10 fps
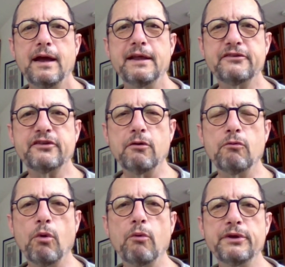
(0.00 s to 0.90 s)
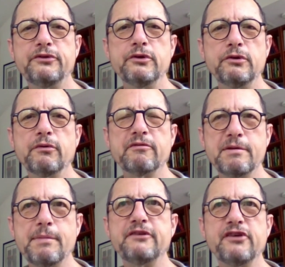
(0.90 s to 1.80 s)
And so what we do when
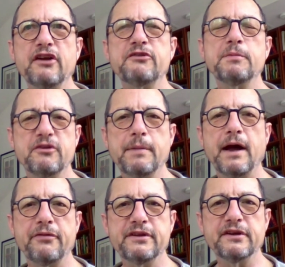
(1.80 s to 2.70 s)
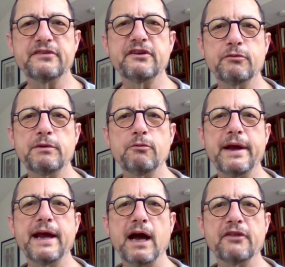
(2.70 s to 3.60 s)
we make judgments about this is we
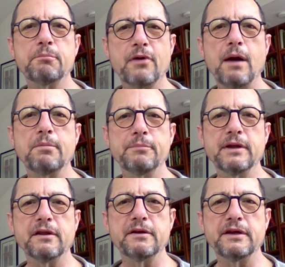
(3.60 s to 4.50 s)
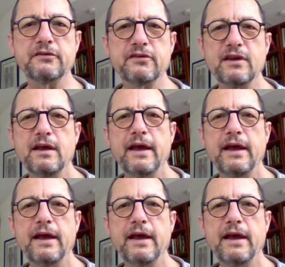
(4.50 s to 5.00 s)
weigh out the probabilities.